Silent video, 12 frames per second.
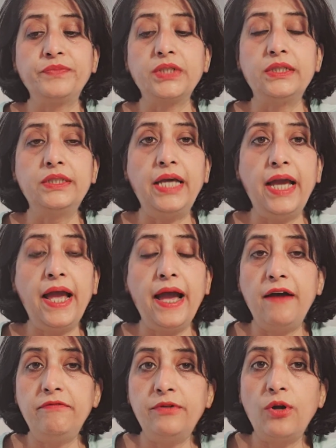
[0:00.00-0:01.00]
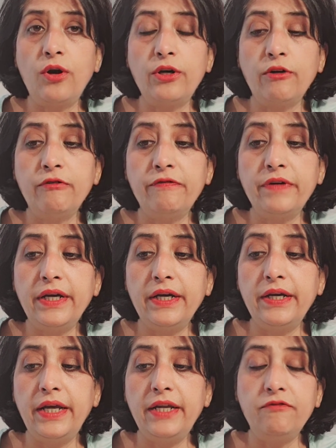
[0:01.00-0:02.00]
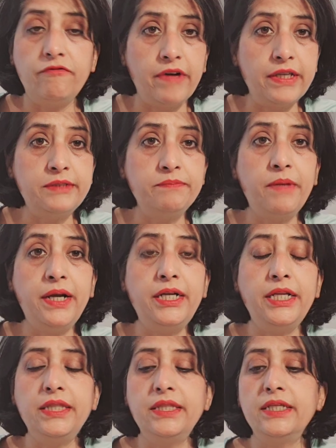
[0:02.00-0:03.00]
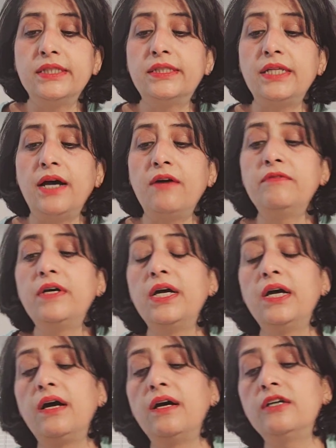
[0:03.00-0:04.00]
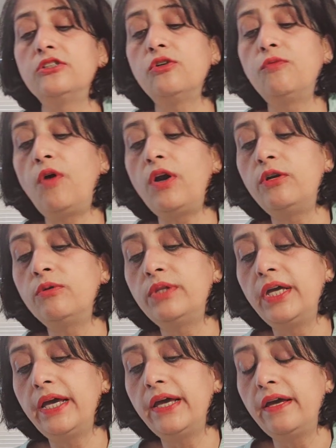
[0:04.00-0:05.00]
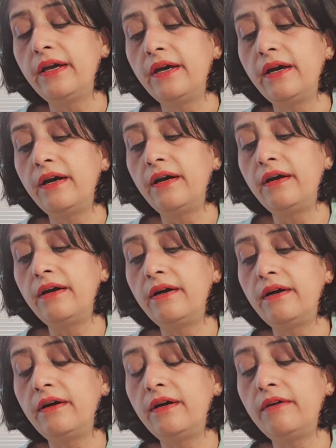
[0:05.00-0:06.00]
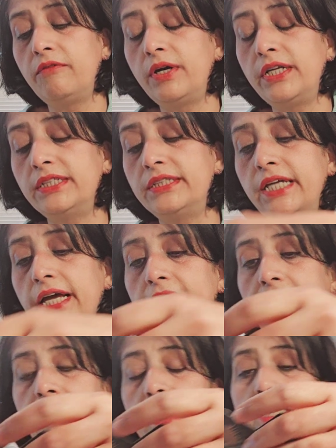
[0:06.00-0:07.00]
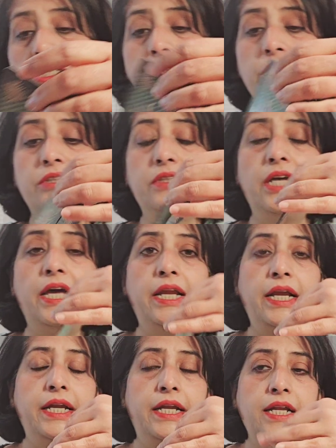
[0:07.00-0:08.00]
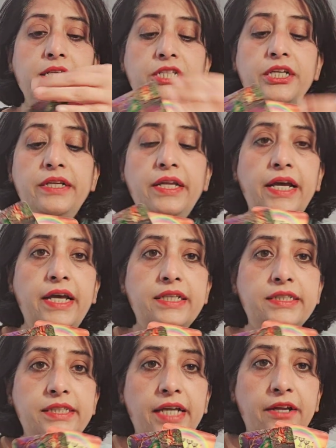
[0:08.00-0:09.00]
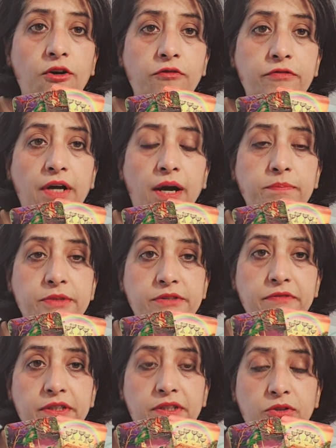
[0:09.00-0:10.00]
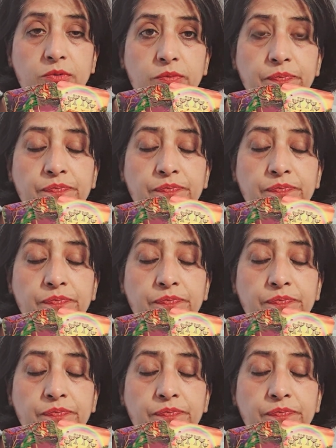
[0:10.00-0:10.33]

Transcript: They have lot of investment in this love. So what do they what is their intention? Their intention is 10 of Cups with you.